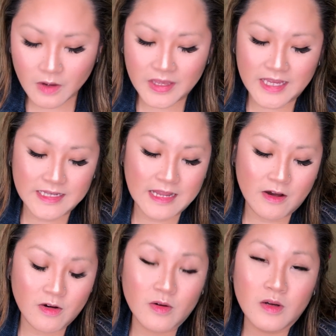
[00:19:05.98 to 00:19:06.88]
Okay,
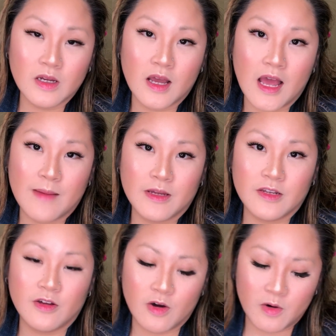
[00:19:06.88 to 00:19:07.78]
now I'm
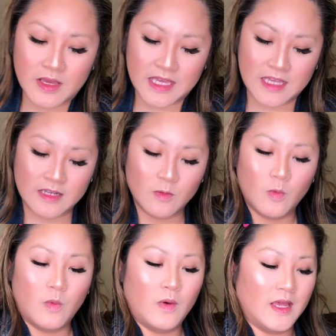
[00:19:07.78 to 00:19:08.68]
gonna go
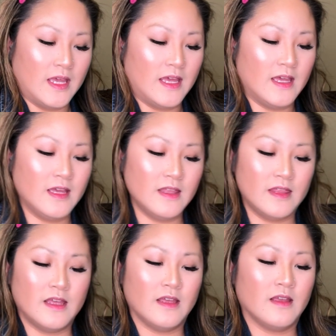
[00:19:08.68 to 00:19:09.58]
in
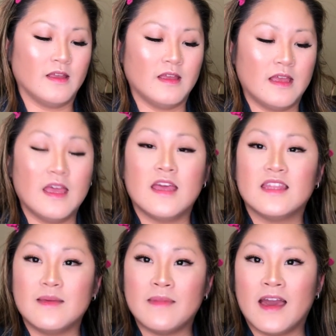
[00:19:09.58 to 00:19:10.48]
with
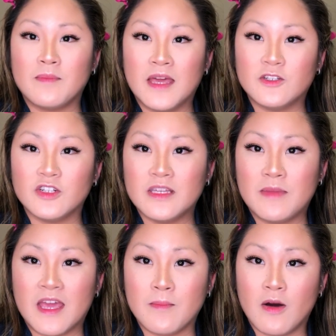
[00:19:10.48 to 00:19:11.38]
the MAC Painterly
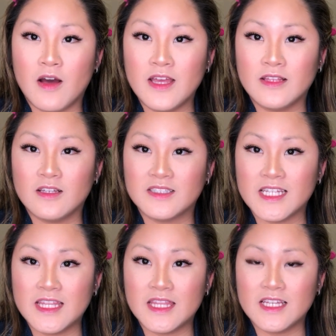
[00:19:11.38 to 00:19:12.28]
Paint Pot. Looks
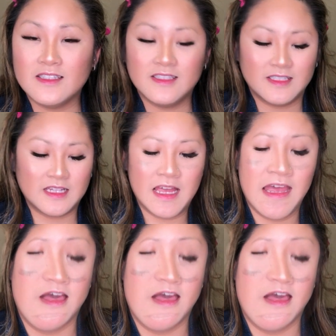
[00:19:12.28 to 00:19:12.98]
like this.